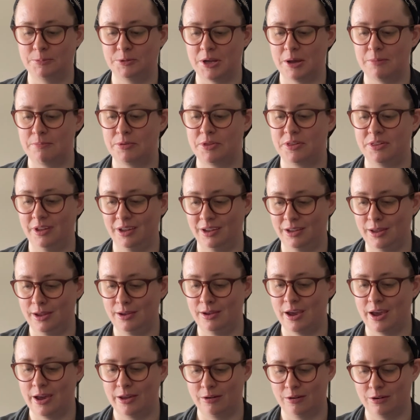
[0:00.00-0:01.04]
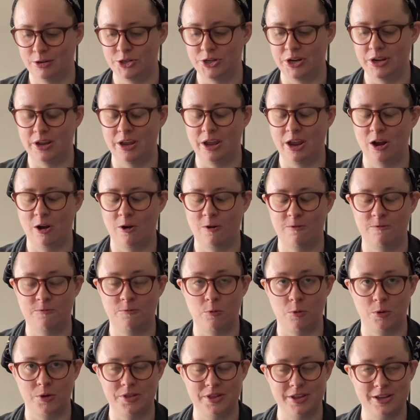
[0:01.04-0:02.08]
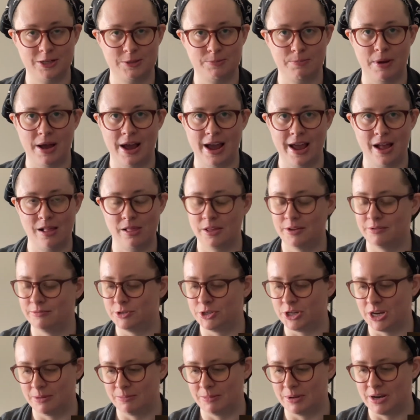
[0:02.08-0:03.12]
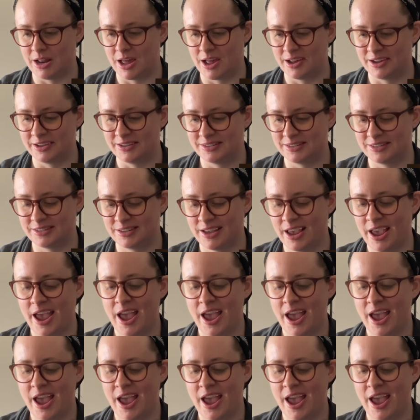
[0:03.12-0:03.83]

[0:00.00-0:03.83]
up thinking energy here for this pile of Geminis.